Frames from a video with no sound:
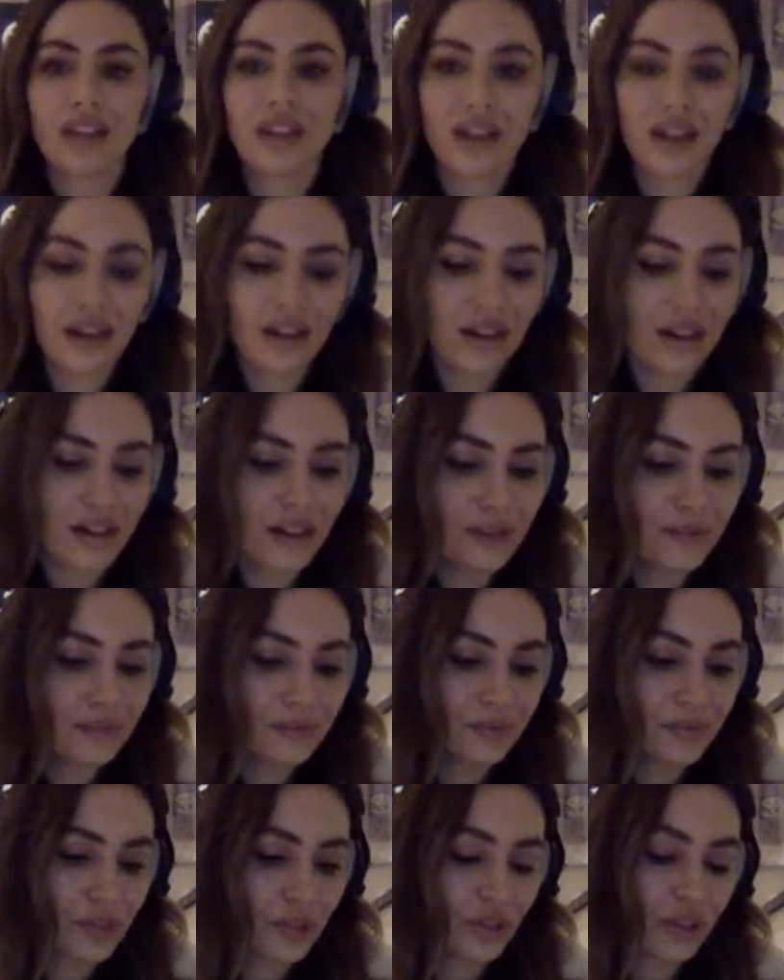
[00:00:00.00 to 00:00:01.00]
Um,
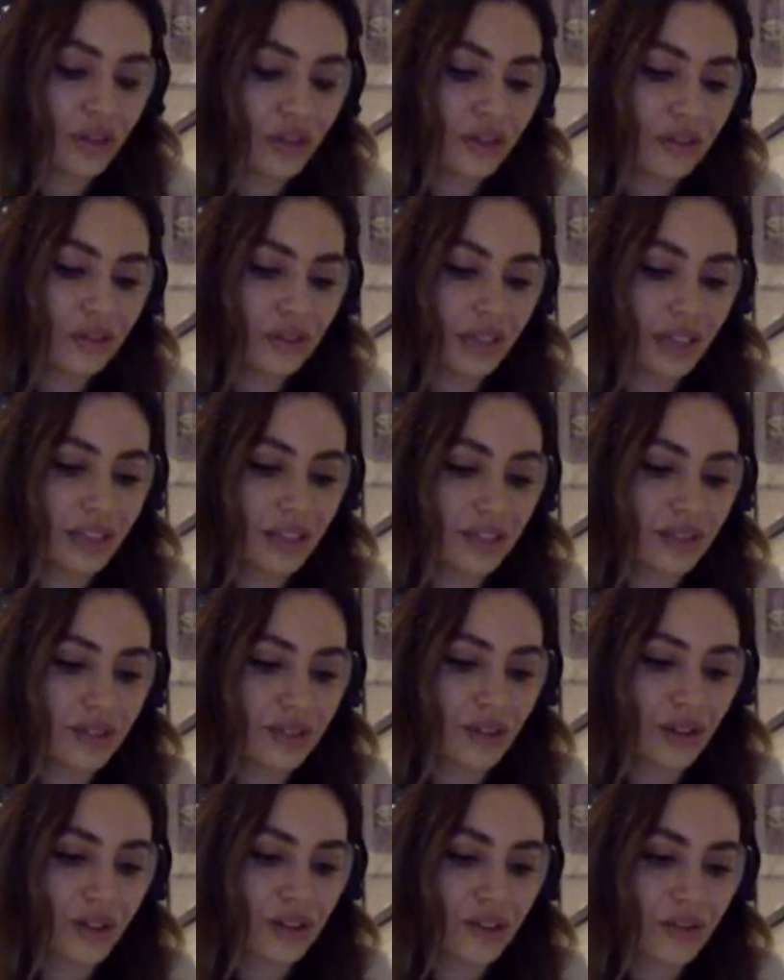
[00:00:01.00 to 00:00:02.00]
so let's
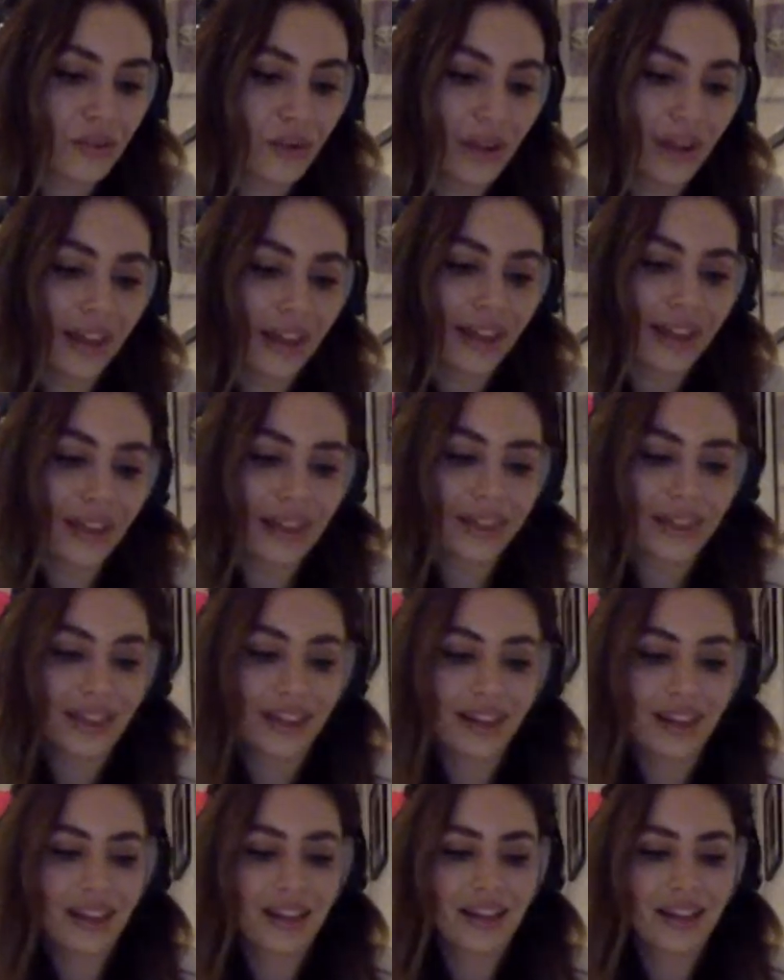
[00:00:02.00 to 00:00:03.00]
start with
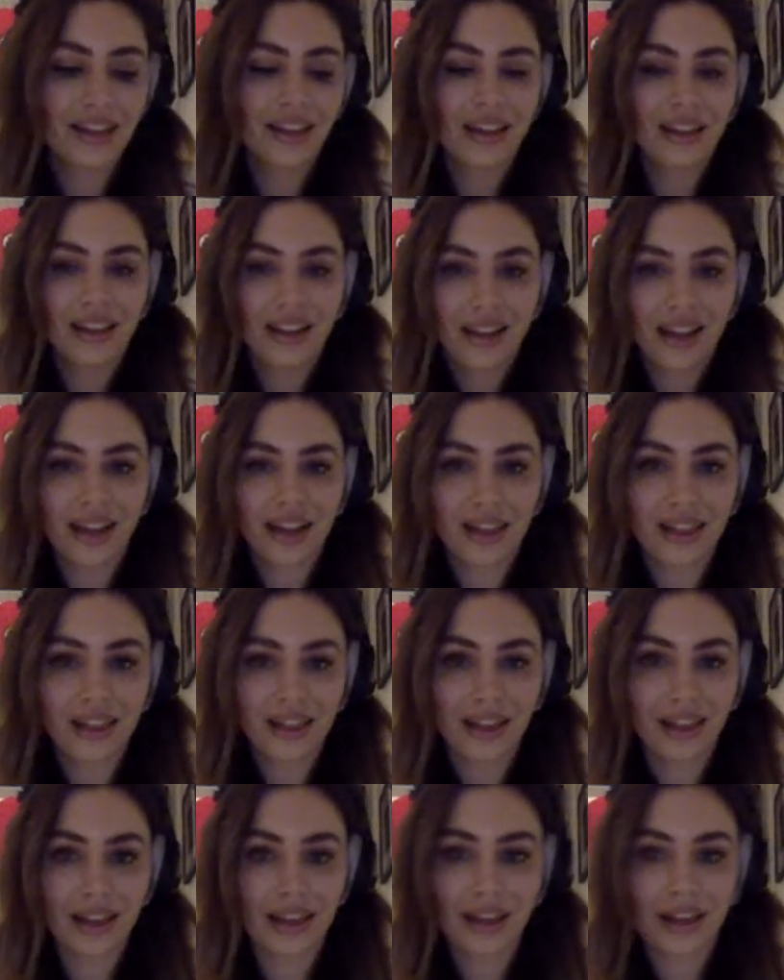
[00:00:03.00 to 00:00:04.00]
I
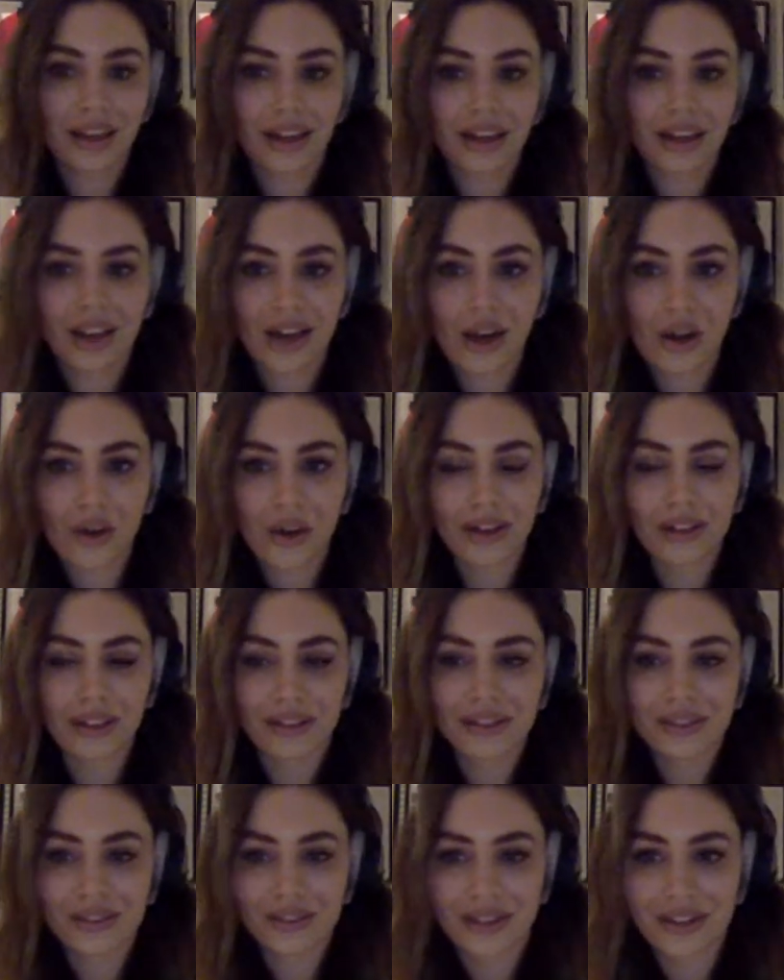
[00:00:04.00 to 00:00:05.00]
think, how I
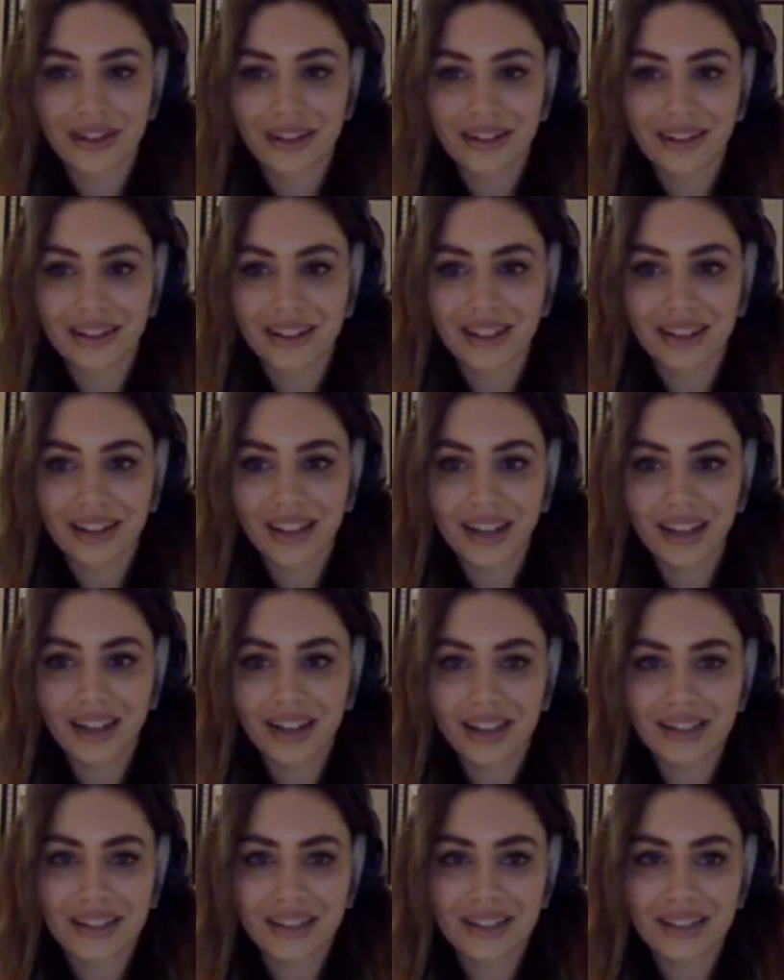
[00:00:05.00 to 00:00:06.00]
got started,
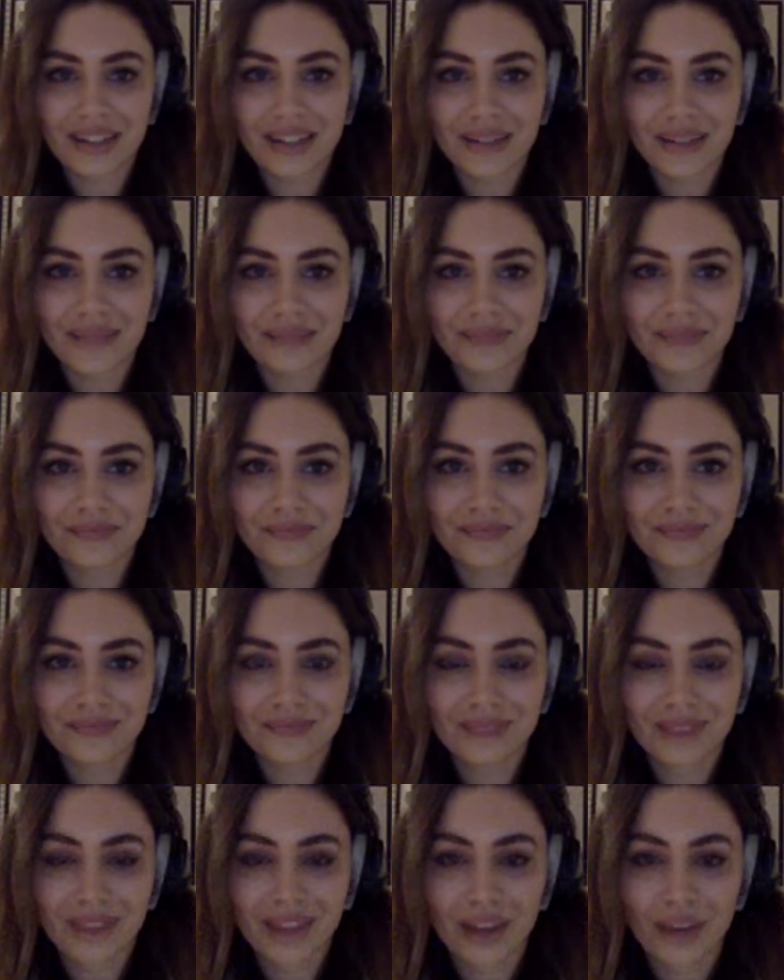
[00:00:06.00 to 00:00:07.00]
and um,
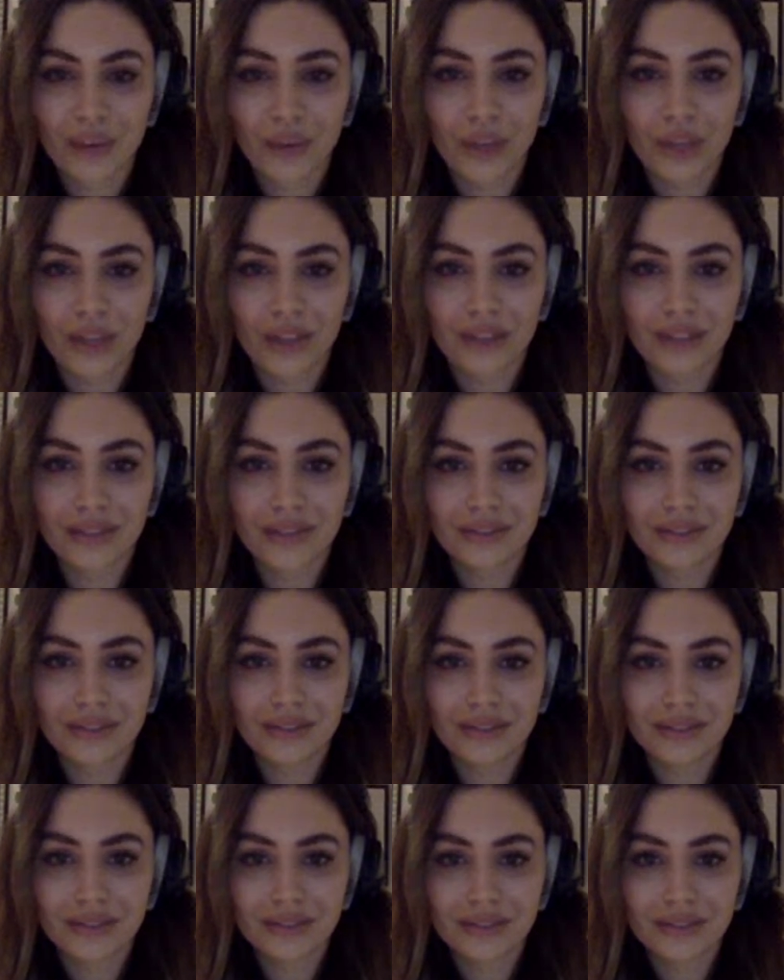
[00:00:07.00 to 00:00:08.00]
that will
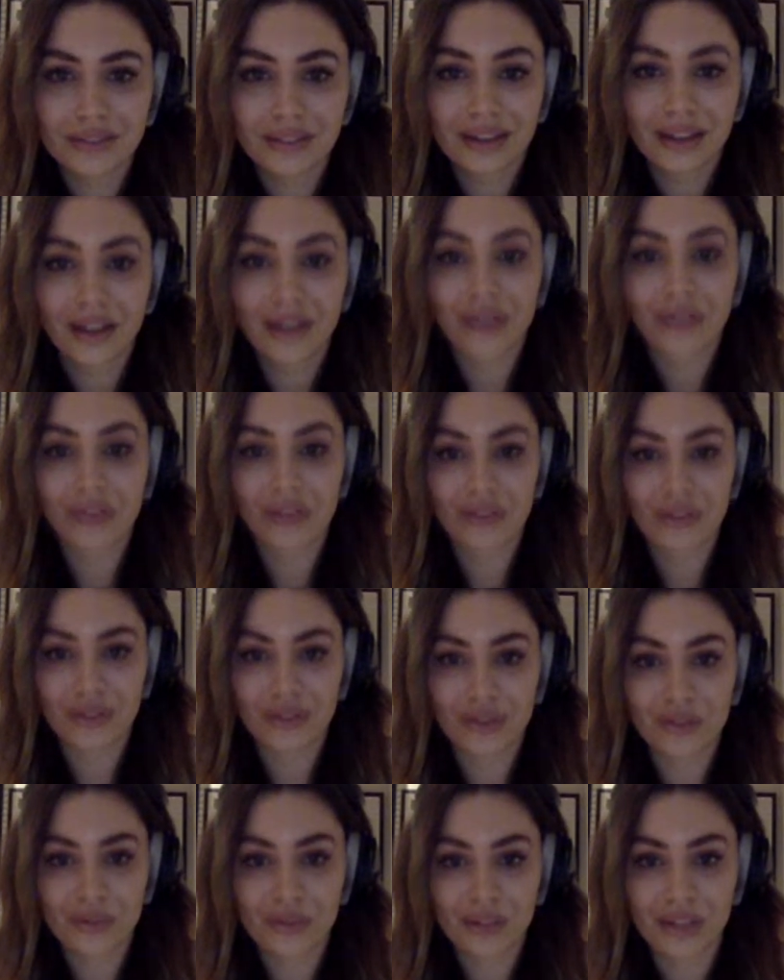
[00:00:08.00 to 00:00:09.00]
kind of give you
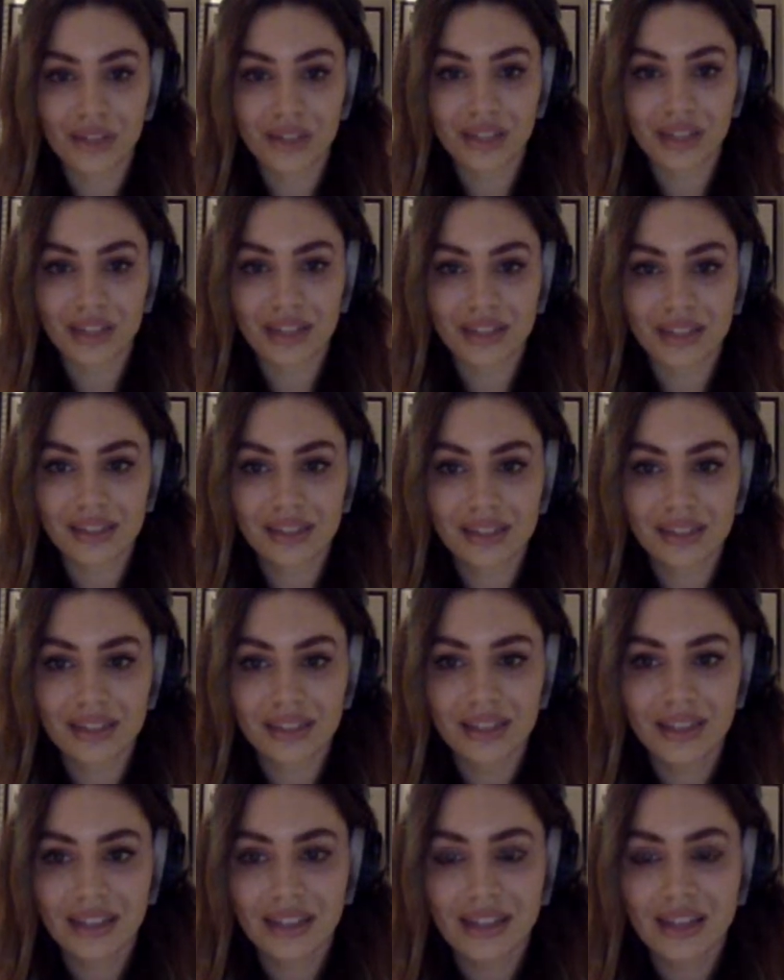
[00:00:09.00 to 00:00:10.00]
some context.
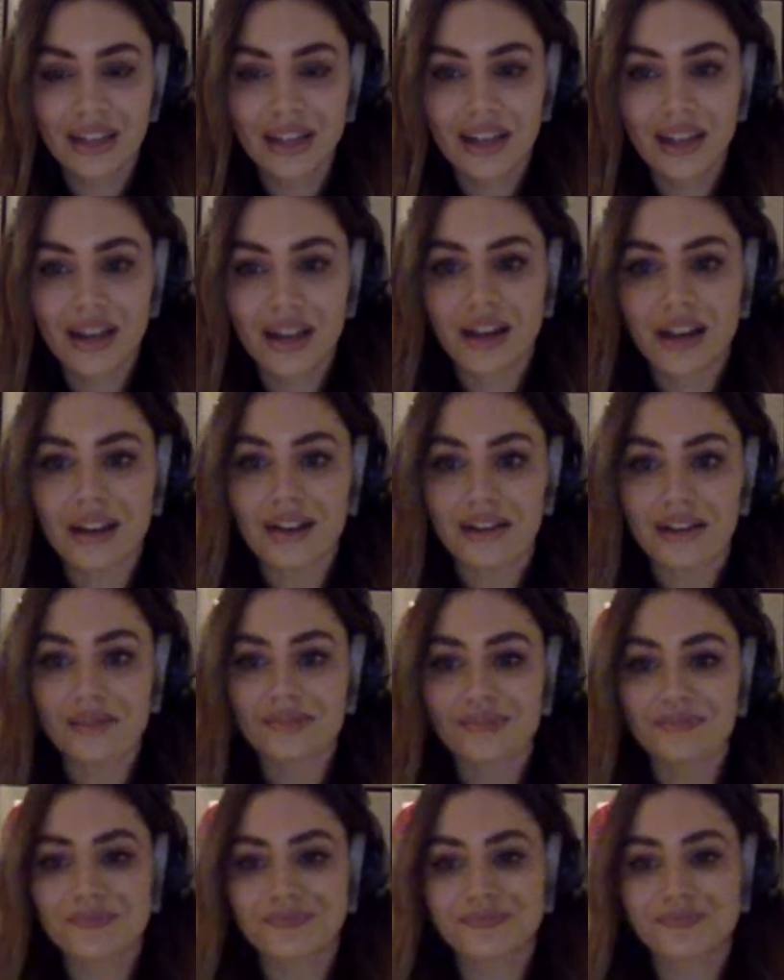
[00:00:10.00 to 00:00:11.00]

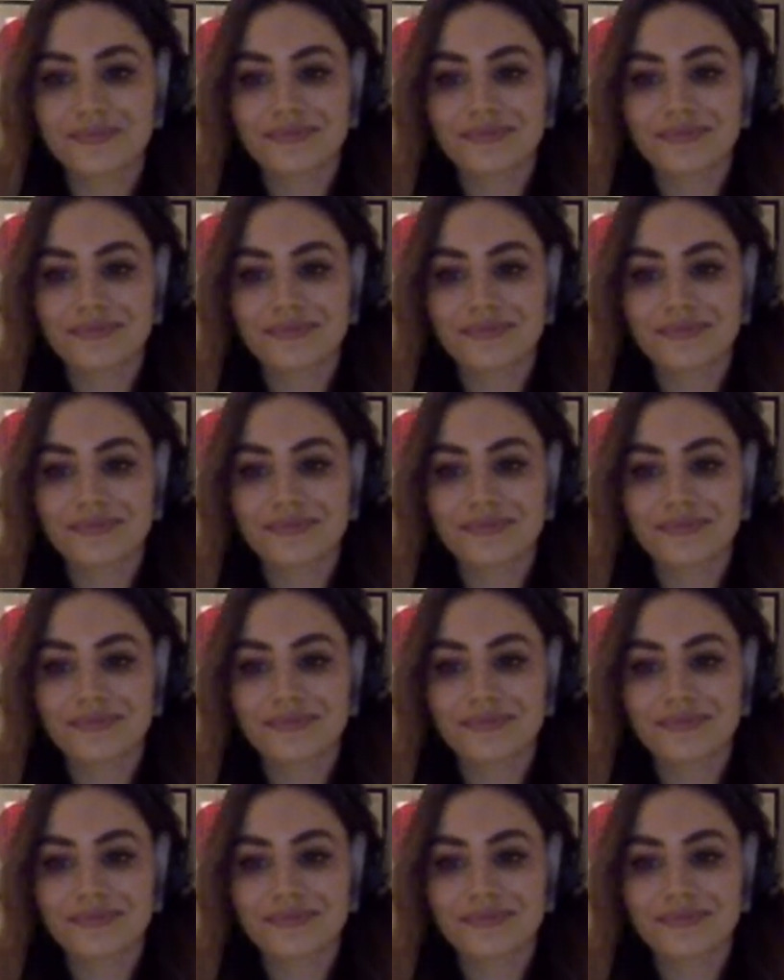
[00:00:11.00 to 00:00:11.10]
Um,